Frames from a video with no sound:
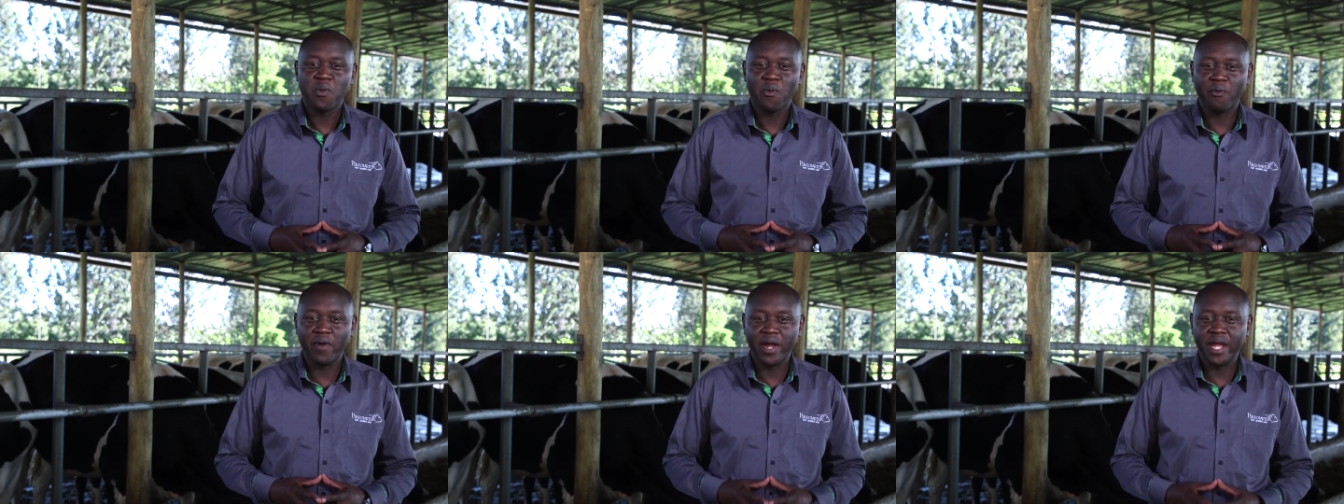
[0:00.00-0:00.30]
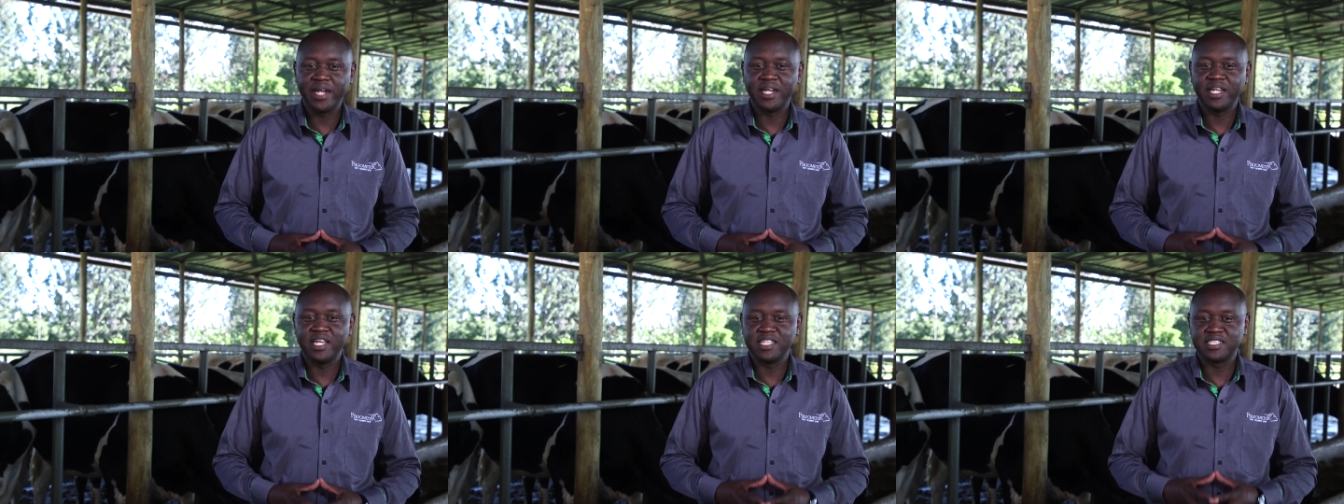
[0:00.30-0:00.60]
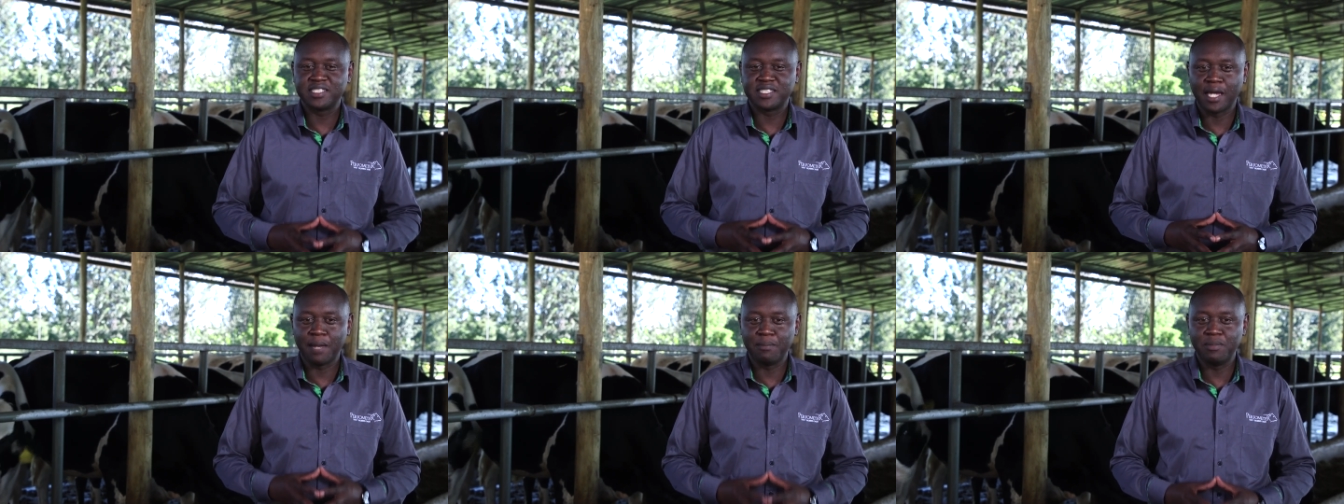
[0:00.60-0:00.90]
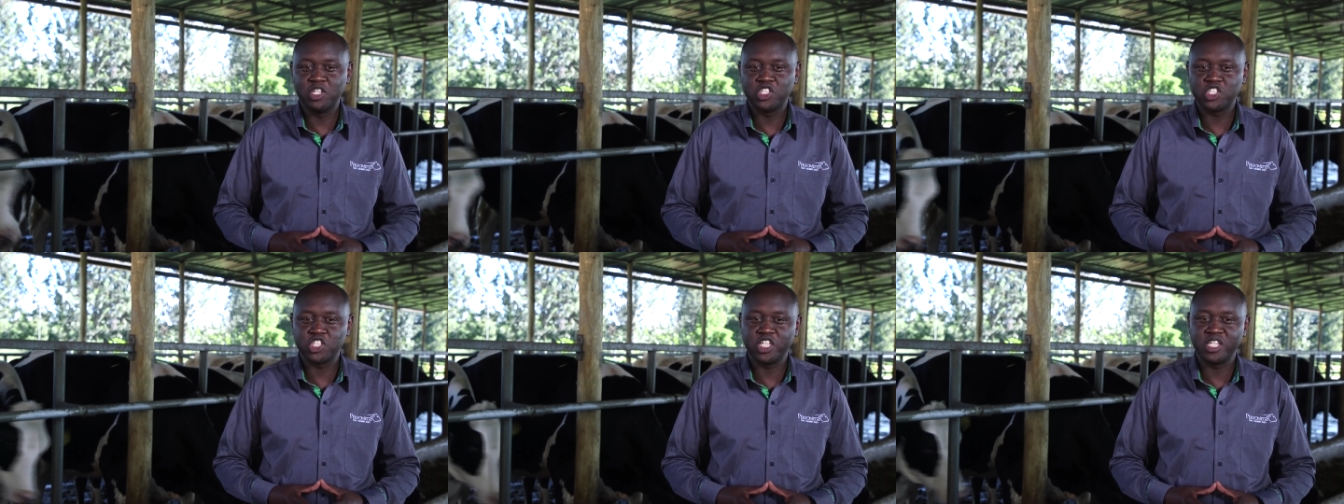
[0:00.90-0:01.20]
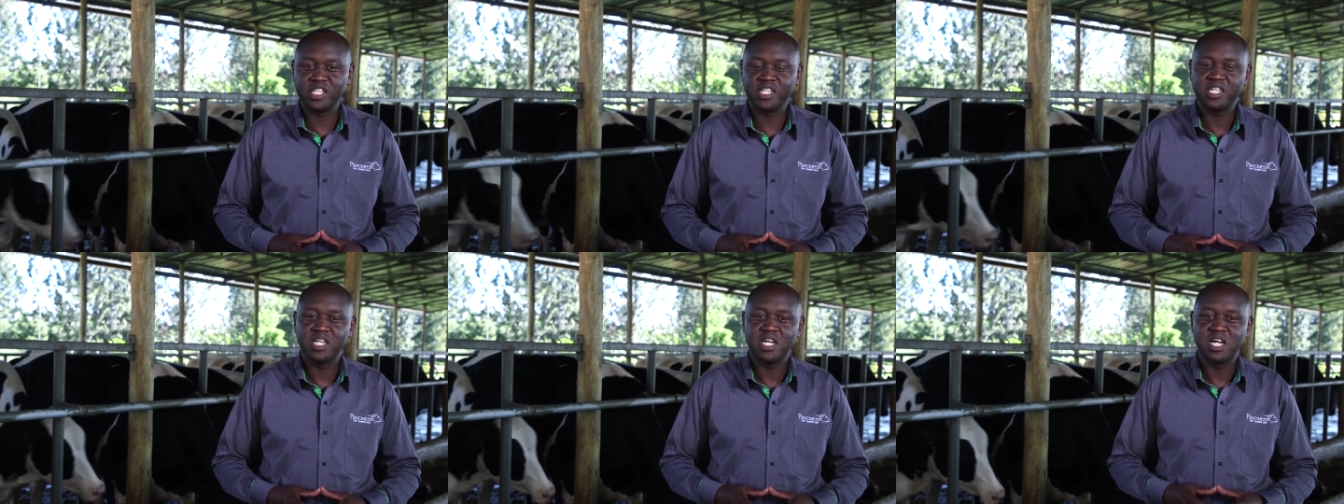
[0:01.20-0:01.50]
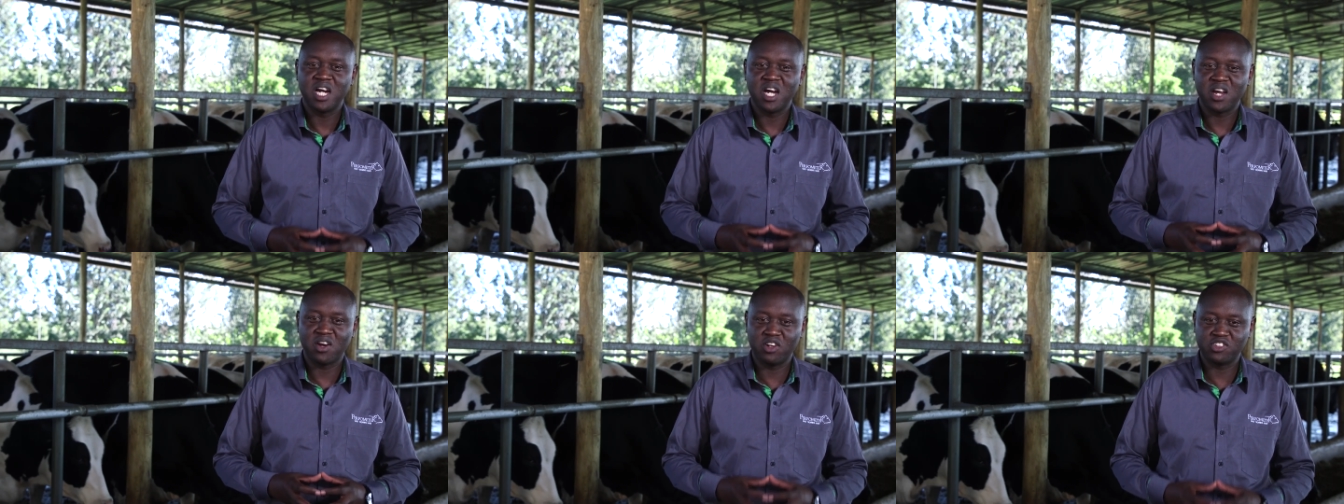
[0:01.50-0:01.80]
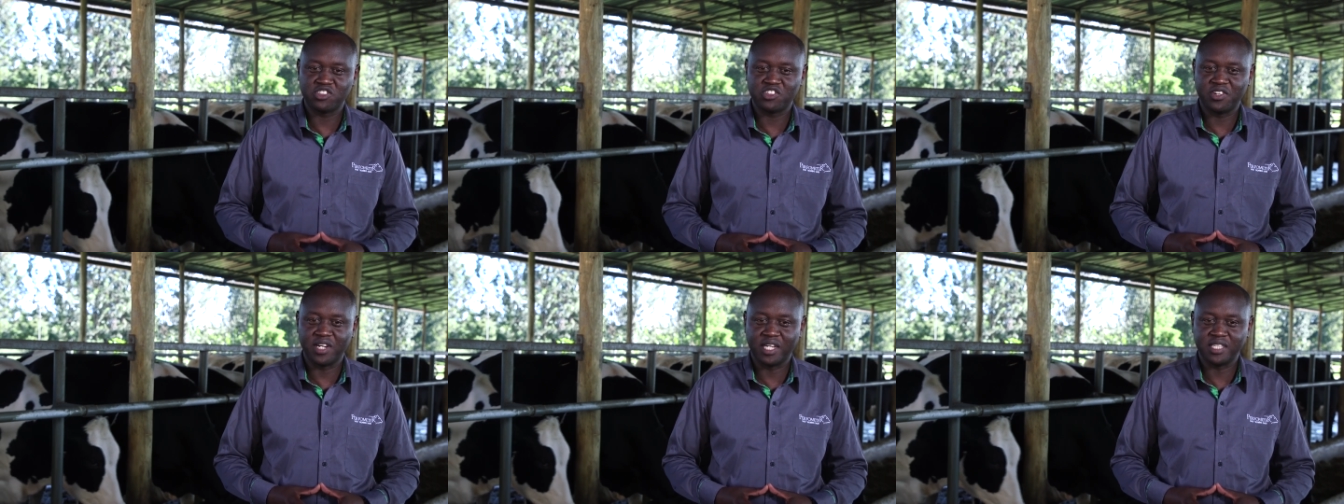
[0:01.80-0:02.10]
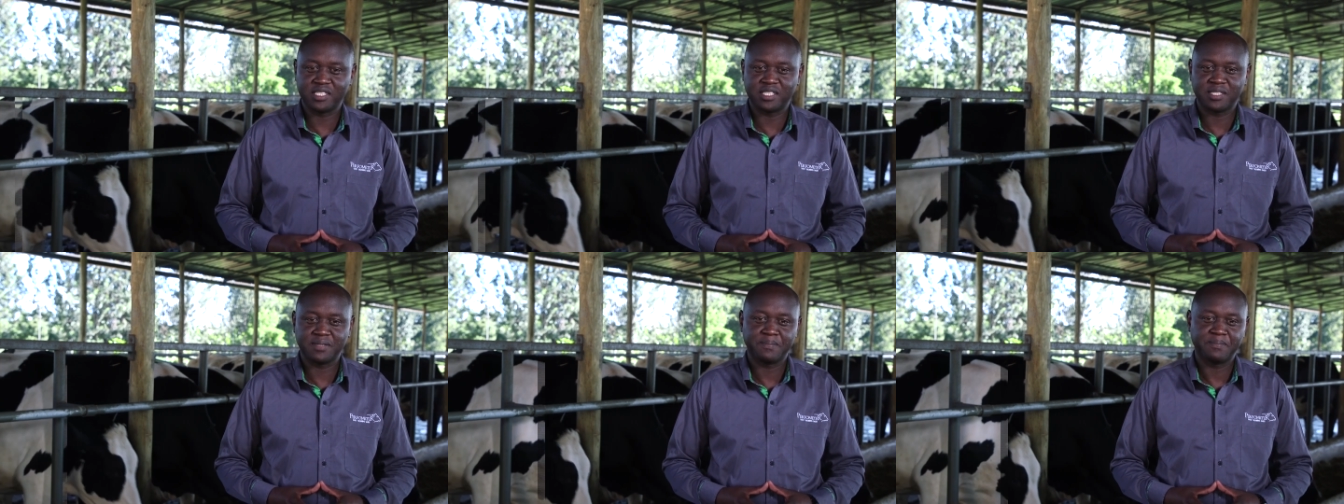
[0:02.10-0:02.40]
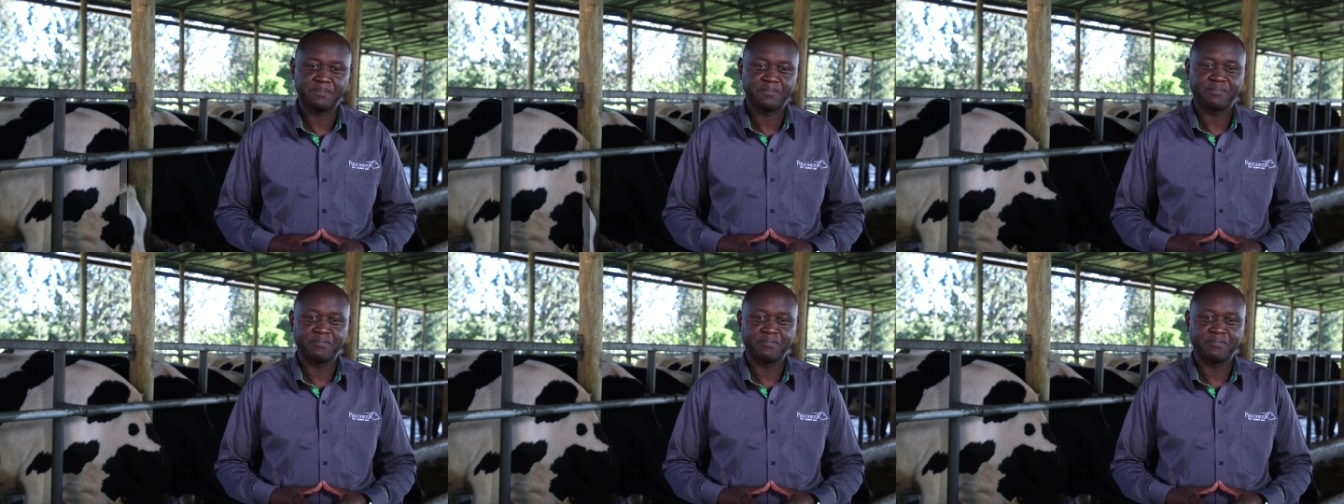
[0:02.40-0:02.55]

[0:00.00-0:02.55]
when establishing grass.